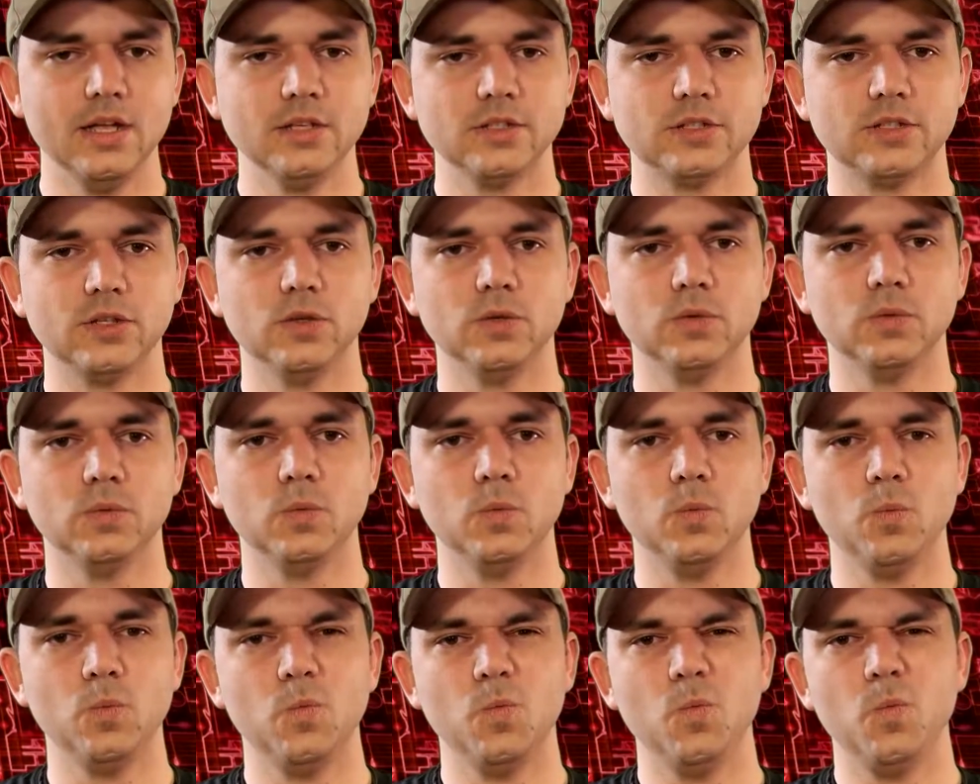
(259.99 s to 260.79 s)
So
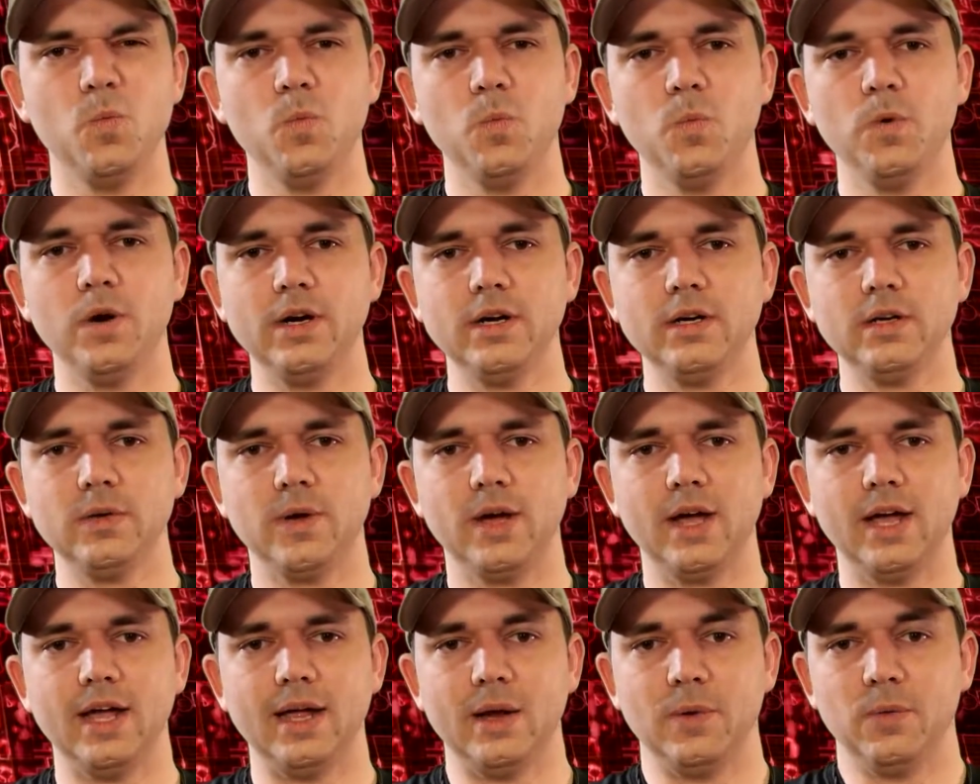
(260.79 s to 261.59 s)
where do
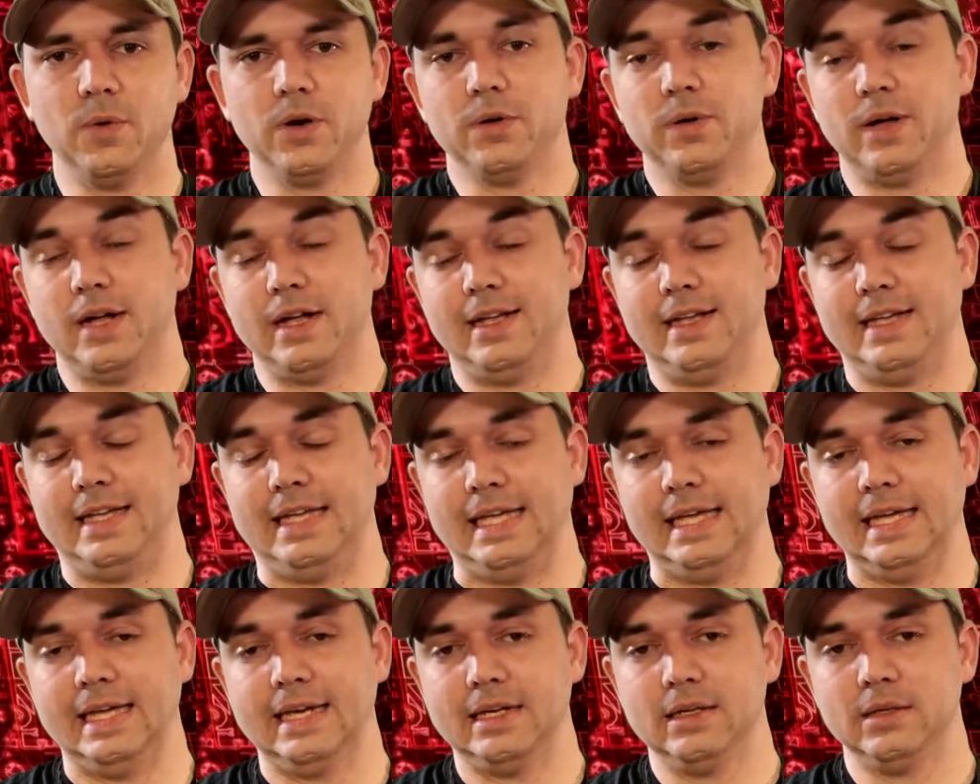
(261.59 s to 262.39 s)
I
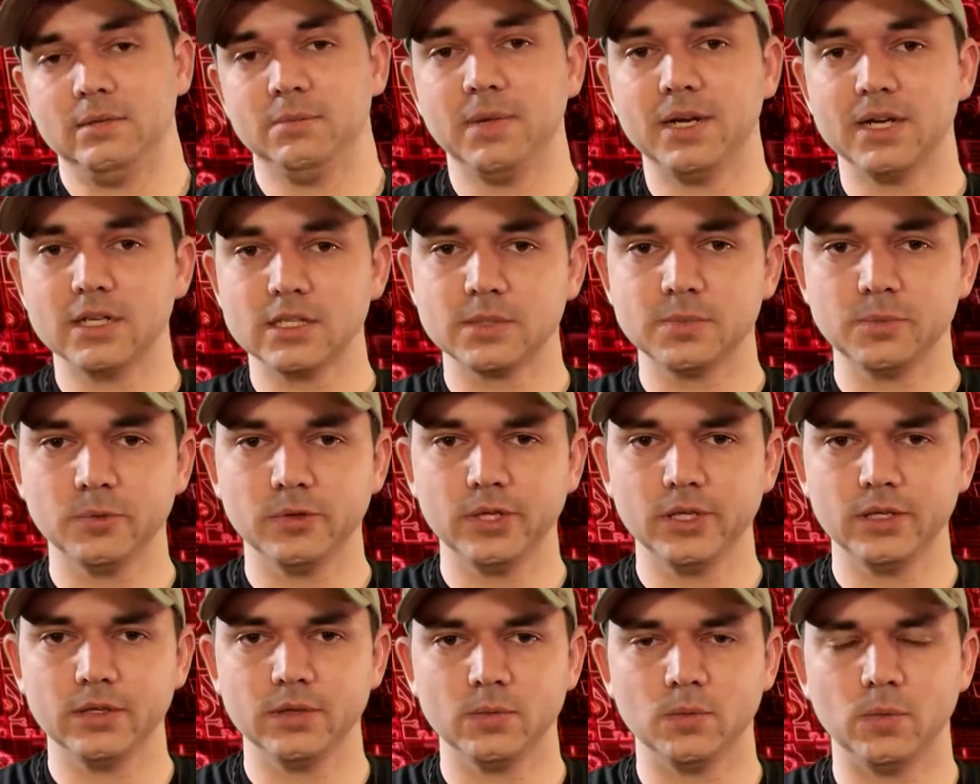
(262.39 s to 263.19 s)
get
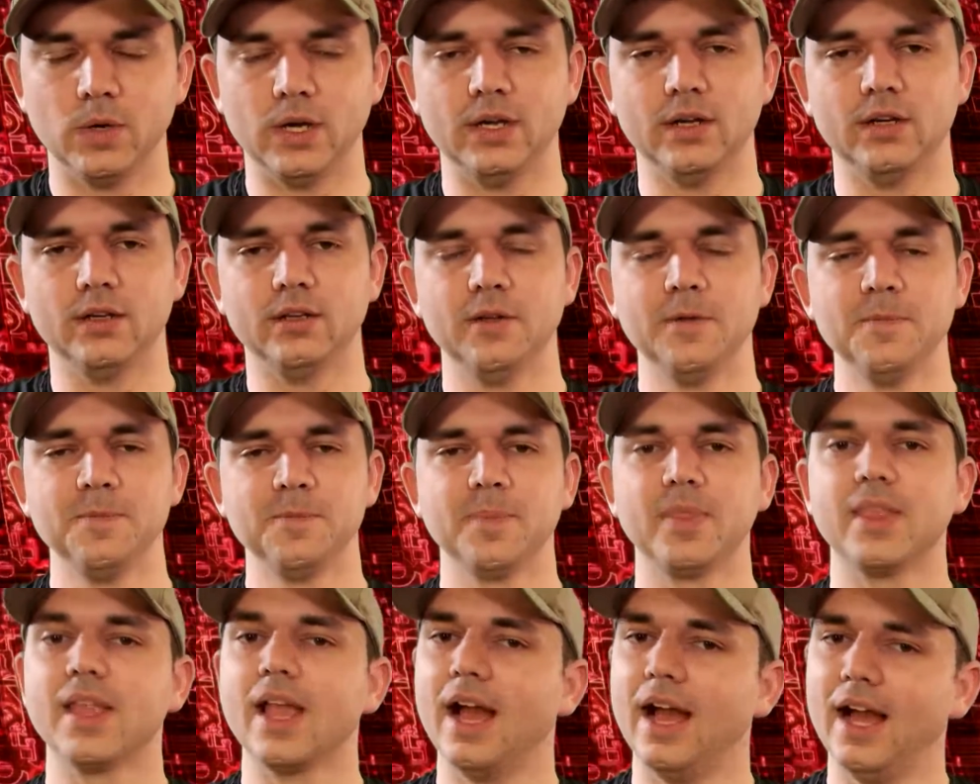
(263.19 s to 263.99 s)
Metasploit? Well,
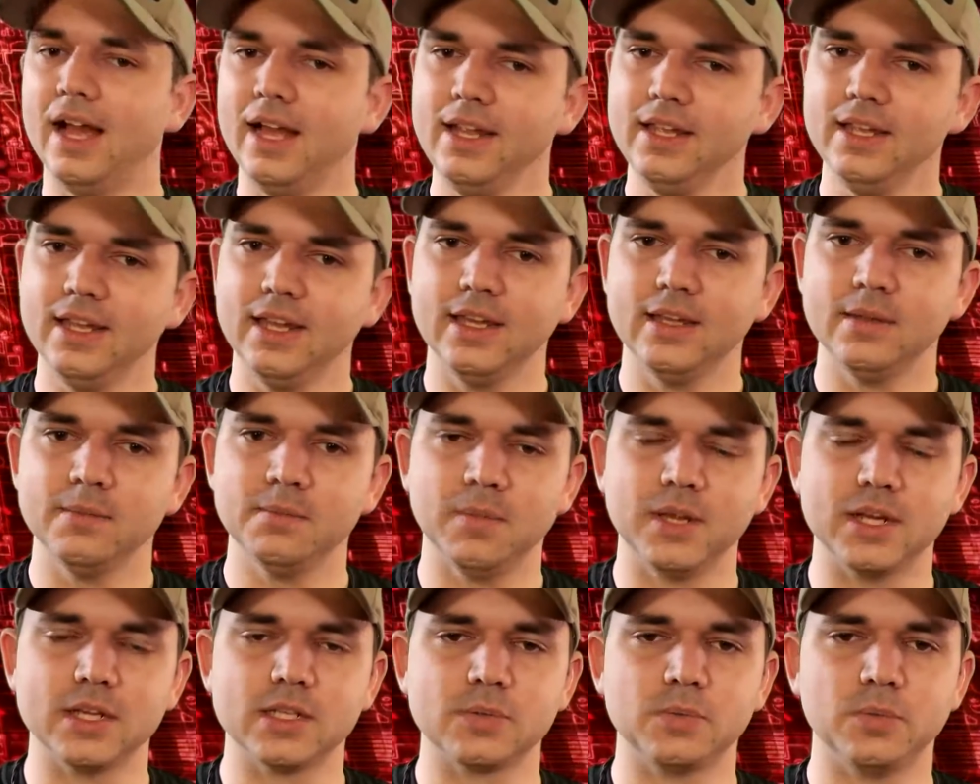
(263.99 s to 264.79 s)
I get
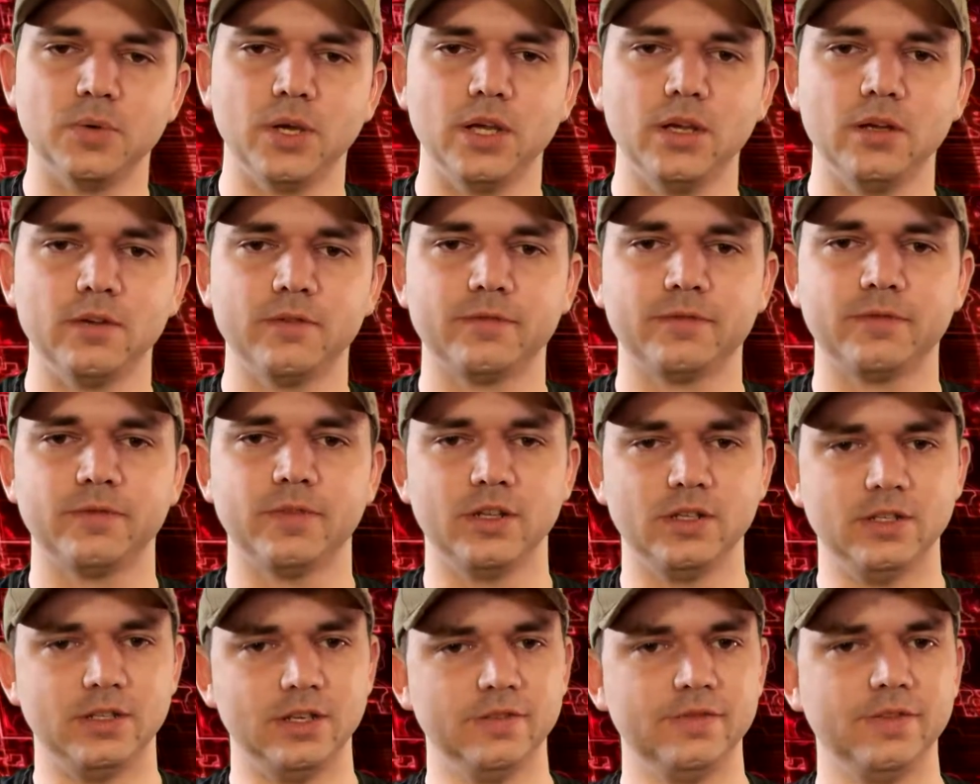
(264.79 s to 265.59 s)
Metasploit,
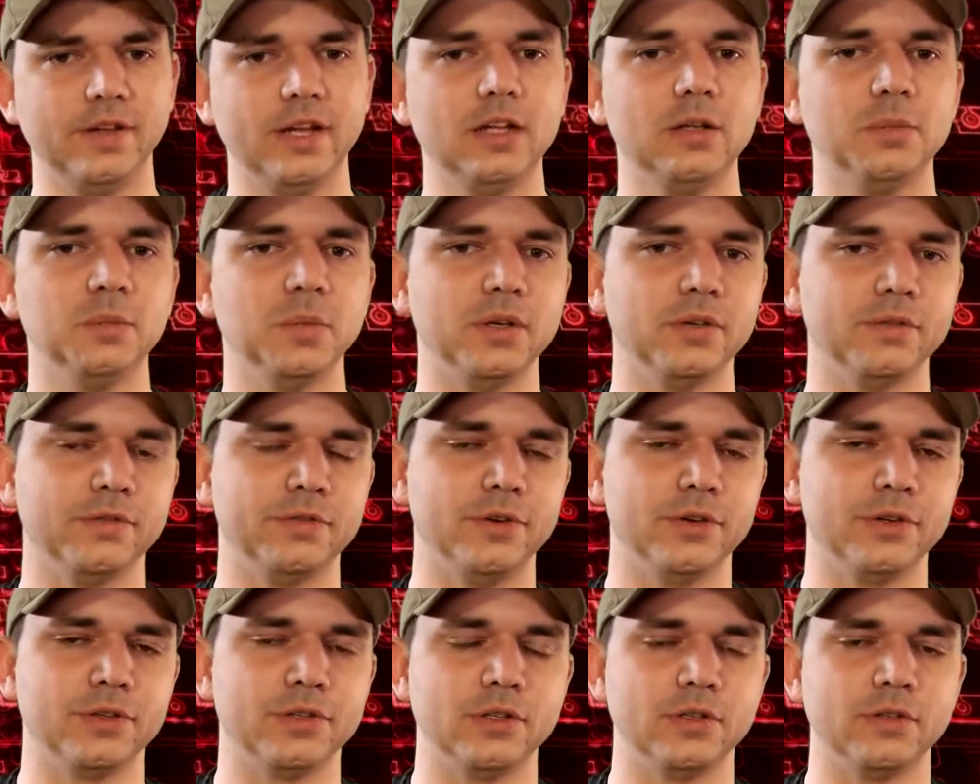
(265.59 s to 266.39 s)
the development
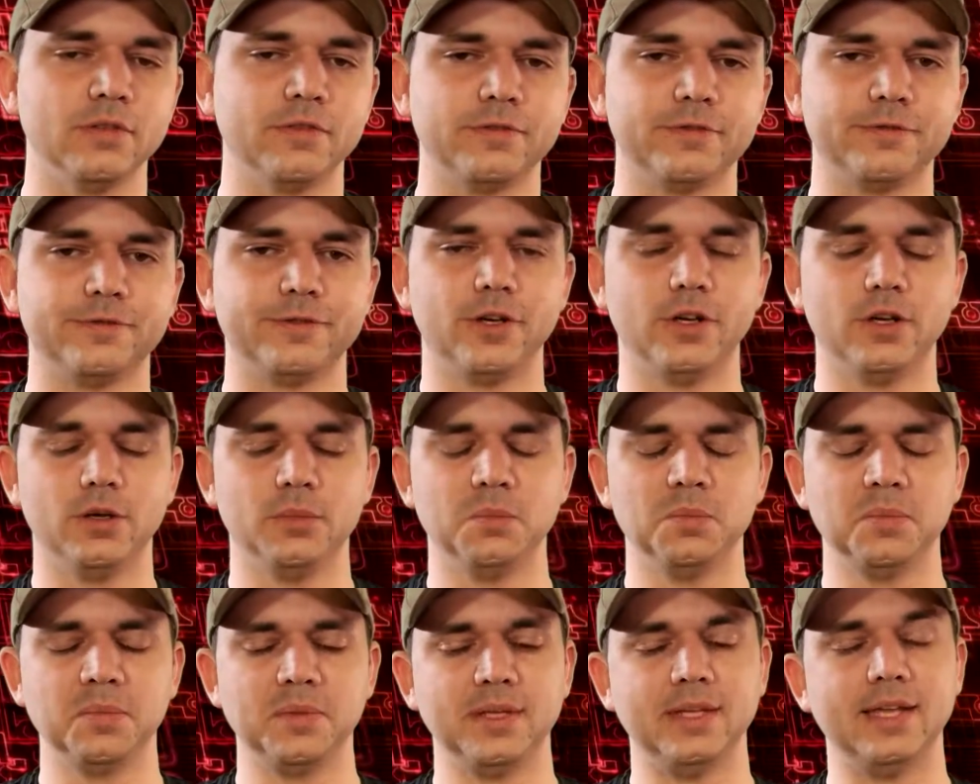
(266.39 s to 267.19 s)
version,
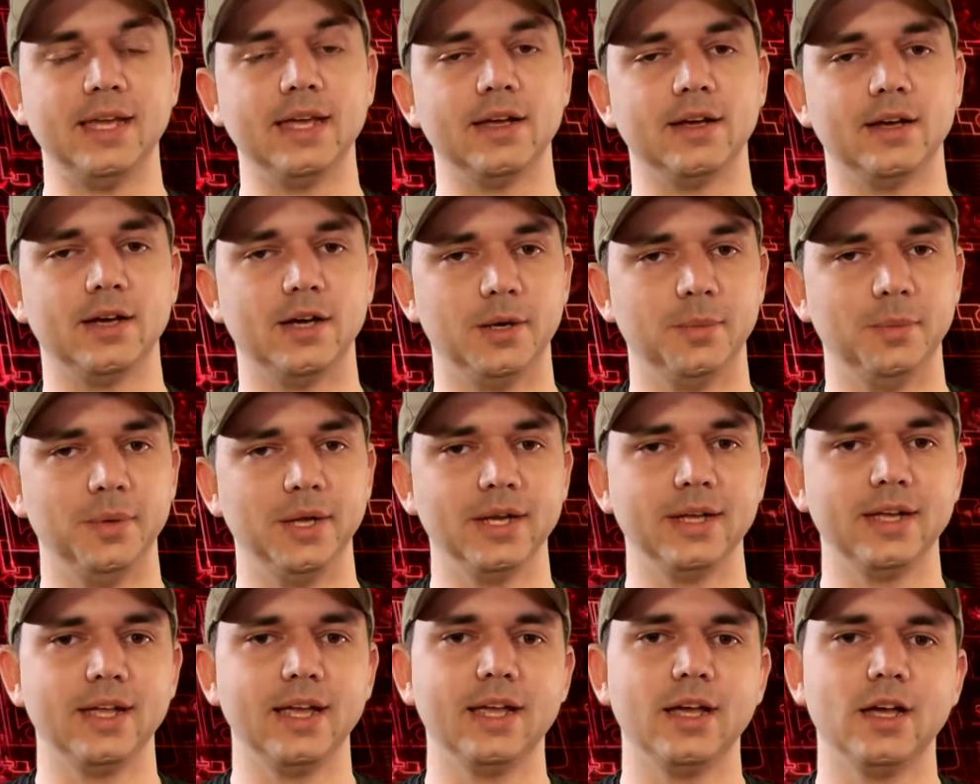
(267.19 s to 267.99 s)
from GitHub,
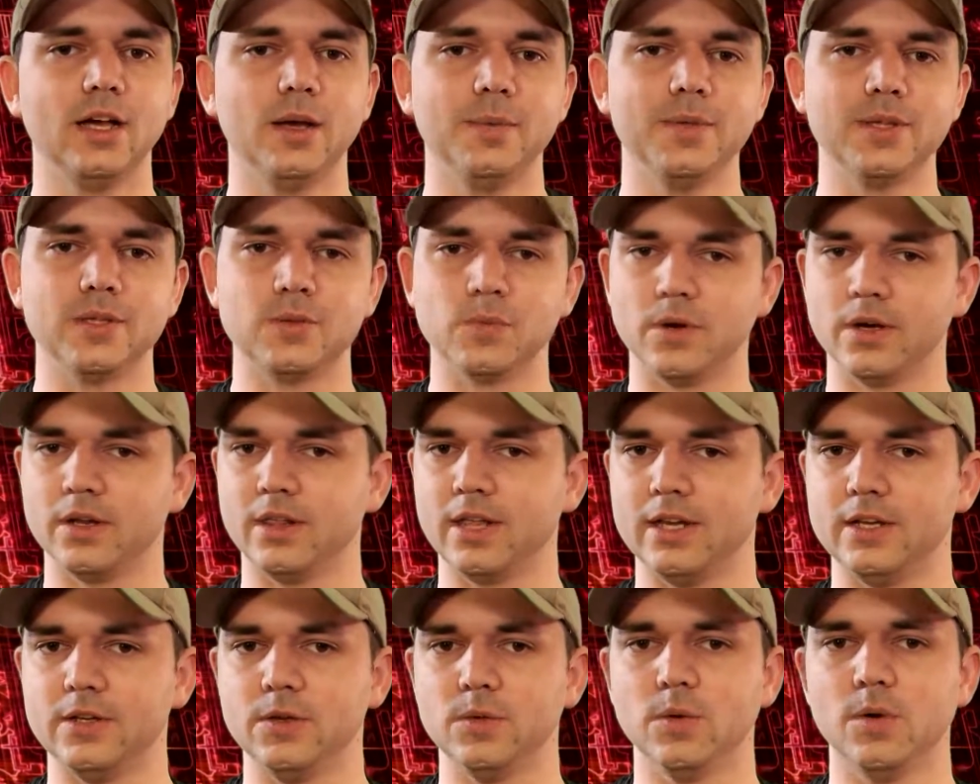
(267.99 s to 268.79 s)
and GitHub is where
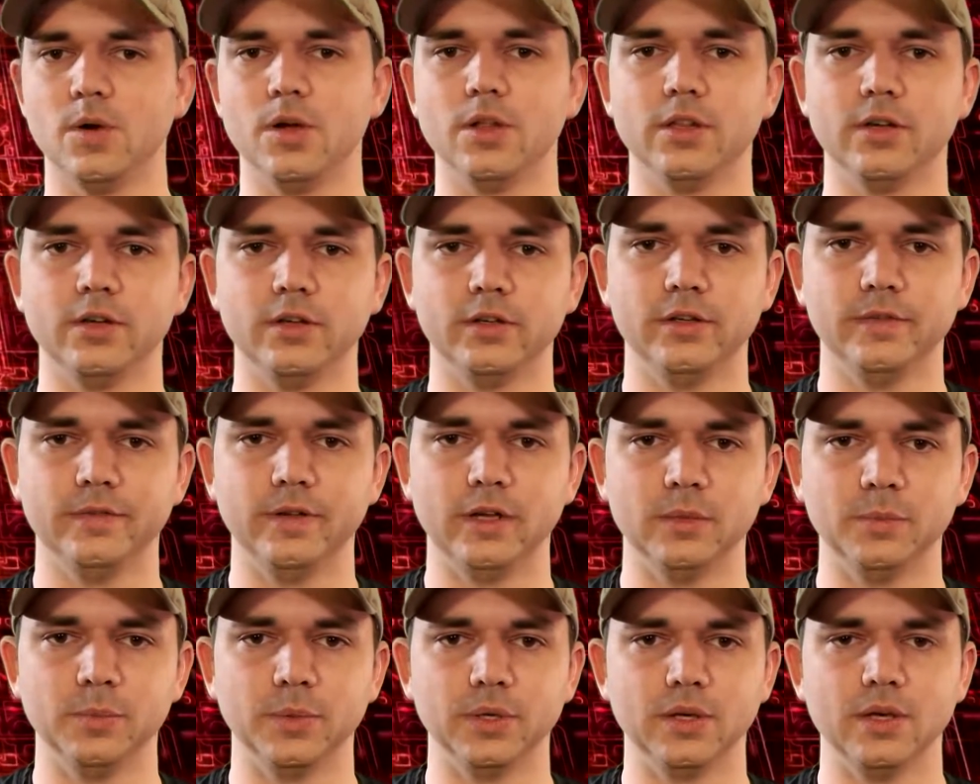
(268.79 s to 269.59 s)
they do all their
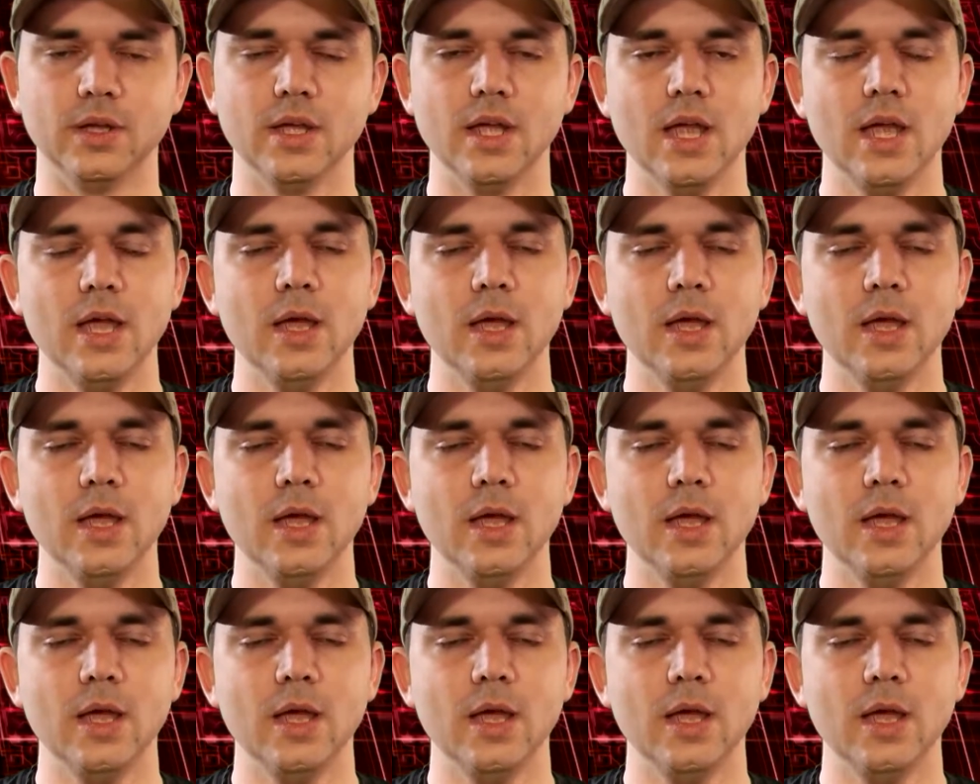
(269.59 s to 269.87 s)
development.